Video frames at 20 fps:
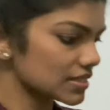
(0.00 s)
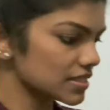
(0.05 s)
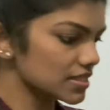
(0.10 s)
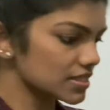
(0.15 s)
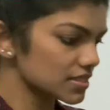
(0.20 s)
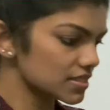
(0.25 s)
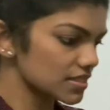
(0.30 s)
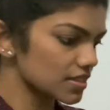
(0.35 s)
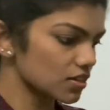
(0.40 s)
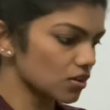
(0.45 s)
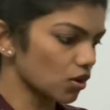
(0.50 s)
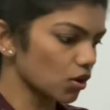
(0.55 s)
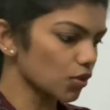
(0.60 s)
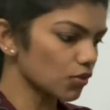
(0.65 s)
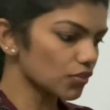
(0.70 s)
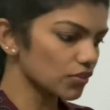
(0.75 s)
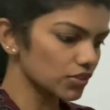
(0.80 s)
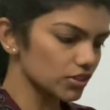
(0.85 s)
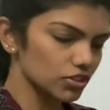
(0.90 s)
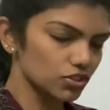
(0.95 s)
it sit
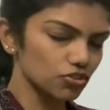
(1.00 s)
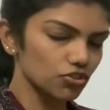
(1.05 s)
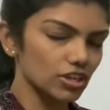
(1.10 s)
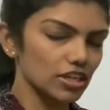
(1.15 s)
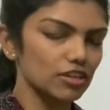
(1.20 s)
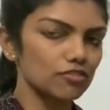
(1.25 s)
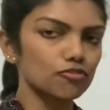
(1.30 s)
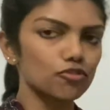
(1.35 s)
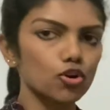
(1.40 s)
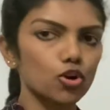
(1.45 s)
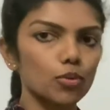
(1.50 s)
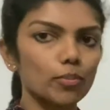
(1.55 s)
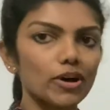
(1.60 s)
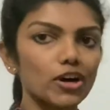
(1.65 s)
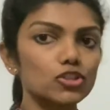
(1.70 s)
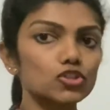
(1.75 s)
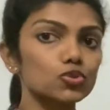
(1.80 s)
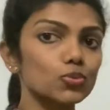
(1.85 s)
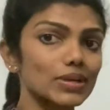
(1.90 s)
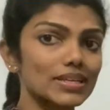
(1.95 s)
on the tray for
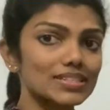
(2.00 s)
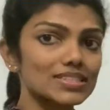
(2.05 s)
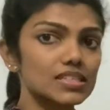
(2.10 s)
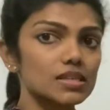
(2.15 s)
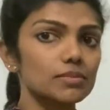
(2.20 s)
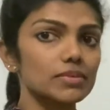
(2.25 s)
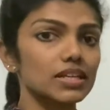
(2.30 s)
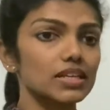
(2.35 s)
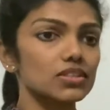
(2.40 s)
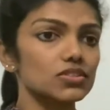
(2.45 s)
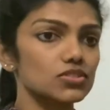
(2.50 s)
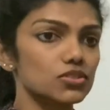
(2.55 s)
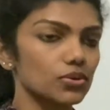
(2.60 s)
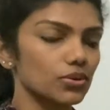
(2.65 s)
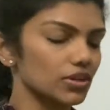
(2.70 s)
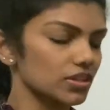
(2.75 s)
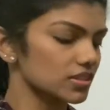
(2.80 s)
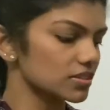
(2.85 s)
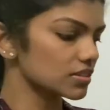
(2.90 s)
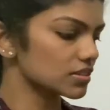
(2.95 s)
about 20 minutes, so
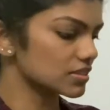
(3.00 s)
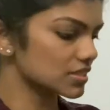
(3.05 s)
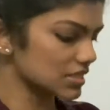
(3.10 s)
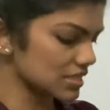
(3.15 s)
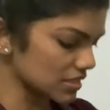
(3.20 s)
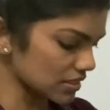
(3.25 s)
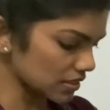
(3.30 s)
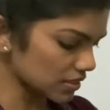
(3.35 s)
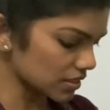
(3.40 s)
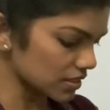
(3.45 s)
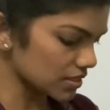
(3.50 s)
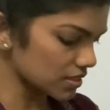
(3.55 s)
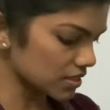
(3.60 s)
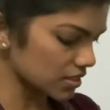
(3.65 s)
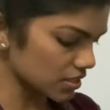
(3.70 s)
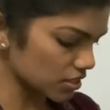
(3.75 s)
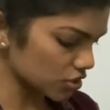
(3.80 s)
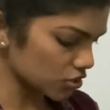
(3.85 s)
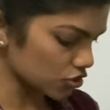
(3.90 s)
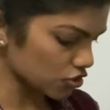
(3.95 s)
it still
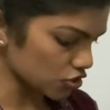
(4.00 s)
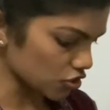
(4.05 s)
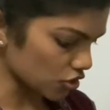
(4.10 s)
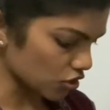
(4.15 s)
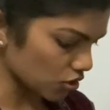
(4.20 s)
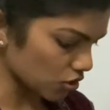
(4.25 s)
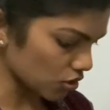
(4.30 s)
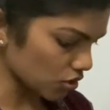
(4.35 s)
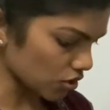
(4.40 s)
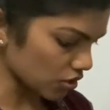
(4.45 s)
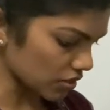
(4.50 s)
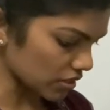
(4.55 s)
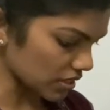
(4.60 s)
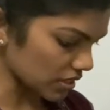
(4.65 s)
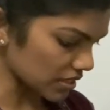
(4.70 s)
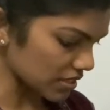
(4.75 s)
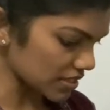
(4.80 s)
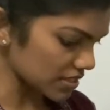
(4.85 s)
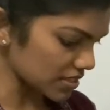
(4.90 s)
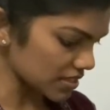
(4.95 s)
continues to cook on the
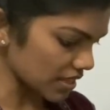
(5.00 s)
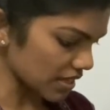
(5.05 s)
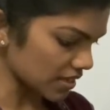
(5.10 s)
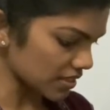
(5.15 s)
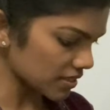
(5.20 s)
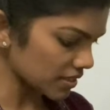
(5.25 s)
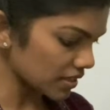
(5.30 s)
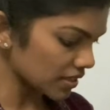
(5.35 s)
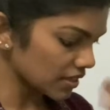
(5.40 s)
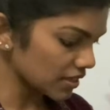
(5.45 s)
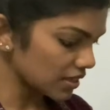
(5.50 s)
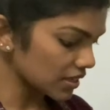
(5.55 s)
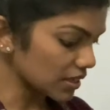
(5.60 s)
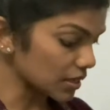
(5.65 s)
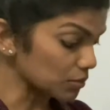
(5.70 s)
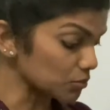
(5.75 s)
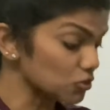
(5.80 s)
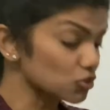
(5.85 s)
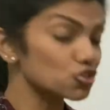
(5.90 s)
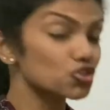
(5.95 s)
inside.
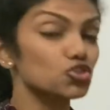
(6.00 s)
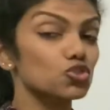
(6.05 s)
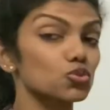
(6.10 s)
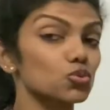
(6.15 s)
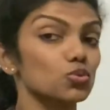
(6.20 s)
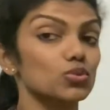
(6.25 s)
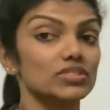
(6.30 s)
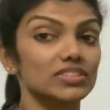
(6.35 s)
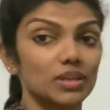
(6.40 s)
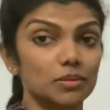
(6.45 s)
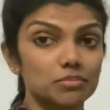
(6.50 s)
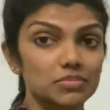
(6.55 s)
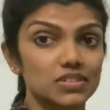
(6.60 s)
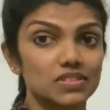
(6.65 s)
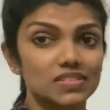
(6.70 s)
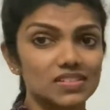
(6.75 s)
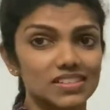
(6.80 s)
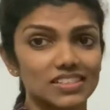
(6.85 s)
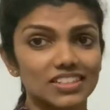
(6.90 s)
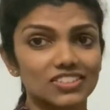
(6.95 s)
I'm so tempted
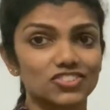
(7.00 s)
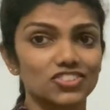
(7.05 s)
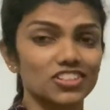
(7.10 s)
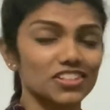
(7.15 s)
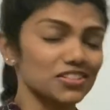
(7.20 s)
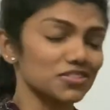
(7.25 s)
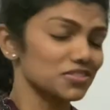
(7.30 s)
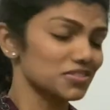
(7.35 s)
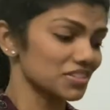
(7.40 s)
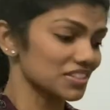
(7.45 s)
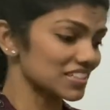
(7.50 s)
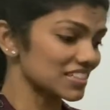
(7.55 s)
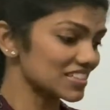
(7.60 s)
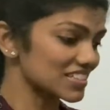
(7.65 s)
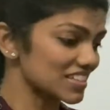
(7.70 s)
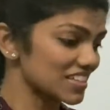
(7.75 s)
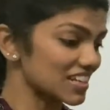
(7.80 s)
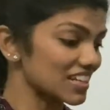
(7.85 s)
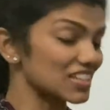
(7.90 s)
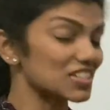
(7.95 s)
to touch it and to eat
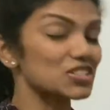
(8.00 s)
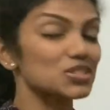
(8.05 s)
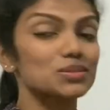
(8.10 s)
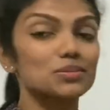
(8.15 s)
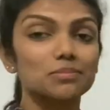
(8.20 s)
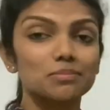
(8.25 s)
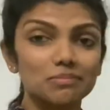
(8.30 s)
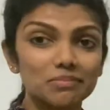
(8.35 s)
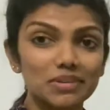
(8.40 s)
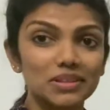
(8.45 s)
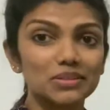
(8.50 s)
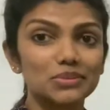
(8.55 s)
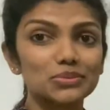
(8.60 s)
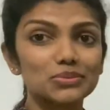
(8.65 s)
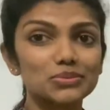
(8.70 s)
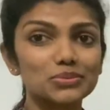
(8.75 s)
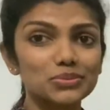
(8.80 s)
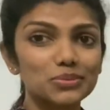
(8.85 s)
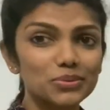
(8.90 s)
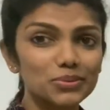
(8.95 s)
it. It
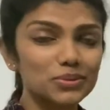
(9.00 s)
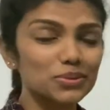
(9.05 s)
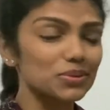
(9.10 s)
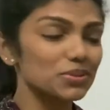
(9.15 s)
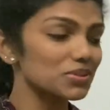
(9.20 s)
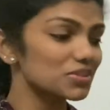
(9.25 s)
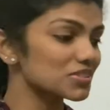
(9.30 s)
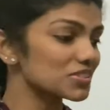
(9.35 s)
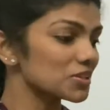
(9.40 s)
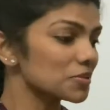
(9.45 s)
smells so good.